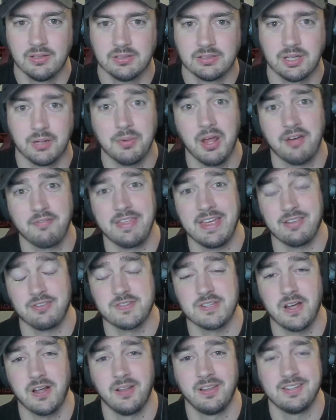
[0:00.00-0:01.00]
Coming off that
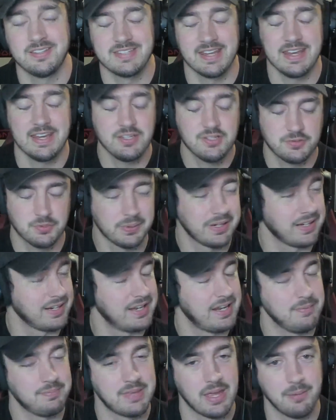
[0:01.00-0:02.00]
solid taste, we're going to
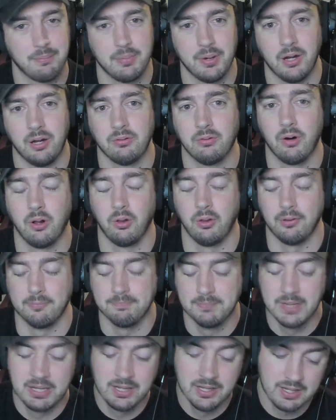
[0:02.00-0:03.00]
keep that ball rolling.
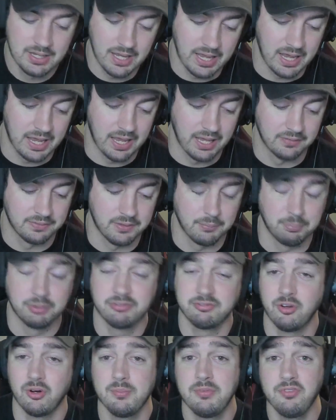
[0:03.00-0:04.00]
The
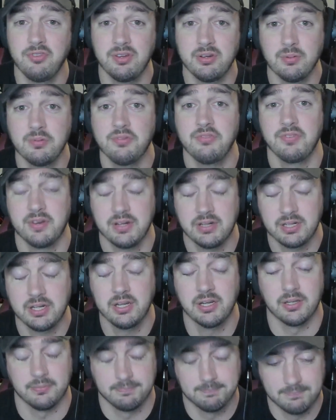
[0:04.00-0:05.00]
performance here was very
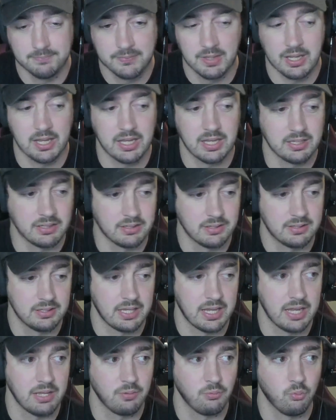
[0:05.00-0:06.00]
good.
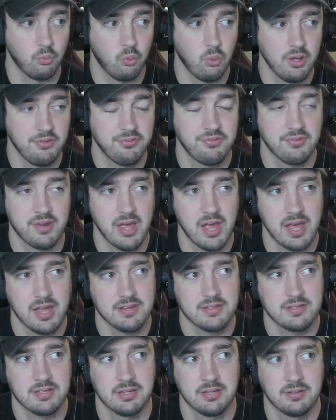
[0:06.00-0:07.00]
It was
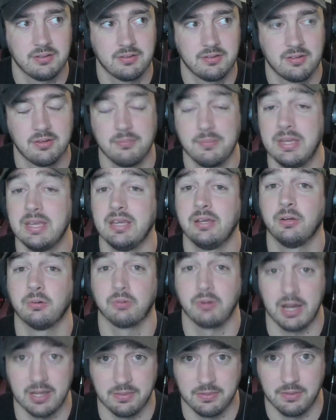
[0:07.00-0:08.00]
not, to me,
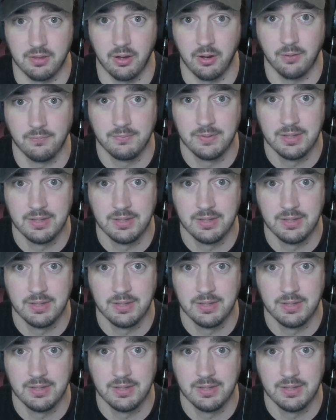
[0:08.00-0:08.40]
great, though.